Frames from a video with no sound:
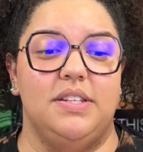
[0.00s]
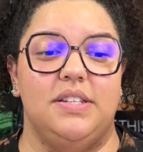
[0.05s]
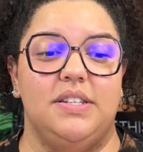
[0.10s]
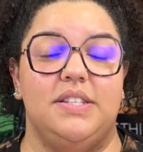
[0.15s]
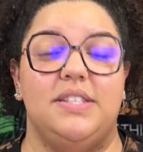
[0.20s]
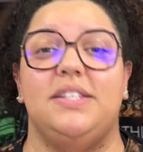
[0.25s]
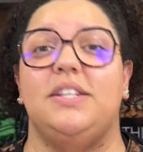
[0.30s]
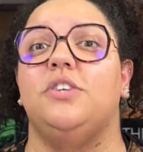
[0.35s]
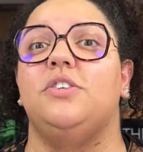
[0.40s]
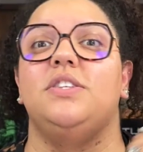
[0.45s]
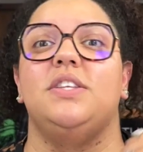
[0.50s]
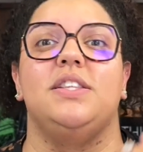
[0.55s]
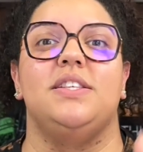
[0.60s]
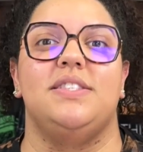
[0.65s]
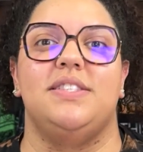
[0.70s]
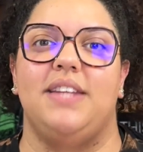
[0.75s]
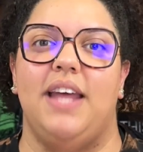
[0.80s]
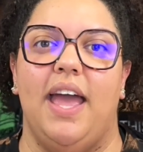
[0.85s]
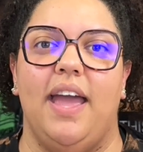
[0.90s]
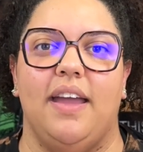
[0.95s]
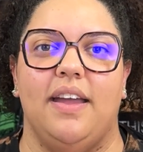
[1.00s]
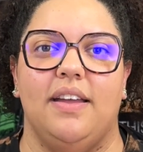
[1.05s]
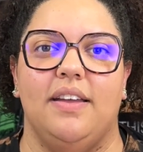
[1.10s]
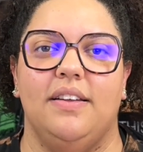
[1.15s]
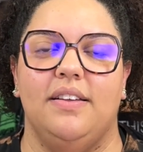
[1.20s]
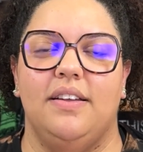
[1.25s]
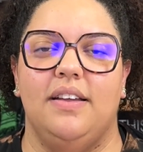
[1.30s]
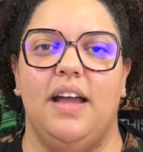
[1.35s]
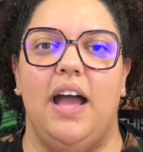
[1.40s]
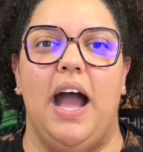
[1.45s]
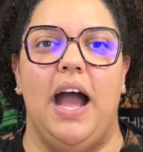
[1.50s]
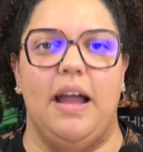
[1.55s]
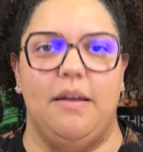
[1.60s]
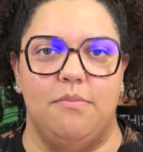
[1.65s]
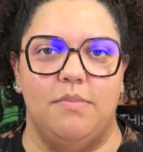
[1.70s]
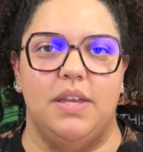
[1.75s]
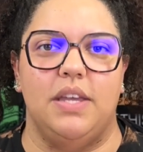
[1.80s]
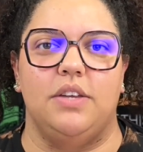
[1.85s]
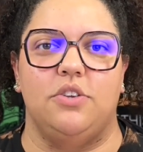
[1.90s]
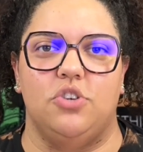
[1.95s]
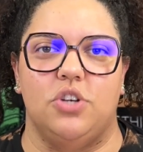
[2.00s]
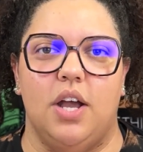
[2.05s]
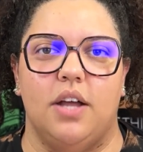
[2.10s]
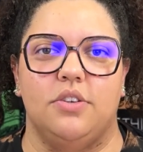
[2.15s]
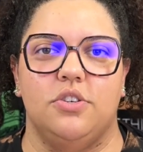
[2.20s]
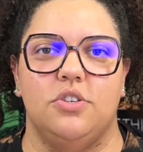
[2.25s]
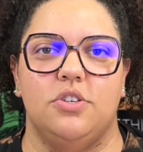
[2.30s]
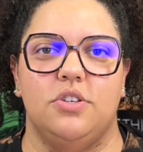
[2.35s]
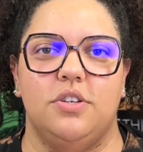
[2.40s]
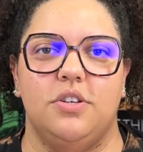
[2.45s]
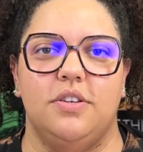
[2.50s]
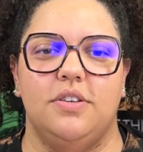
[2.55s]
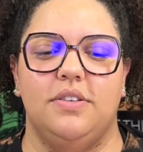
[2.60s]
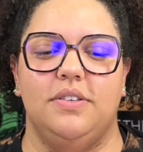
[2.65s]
Still to this day, I'm being judged.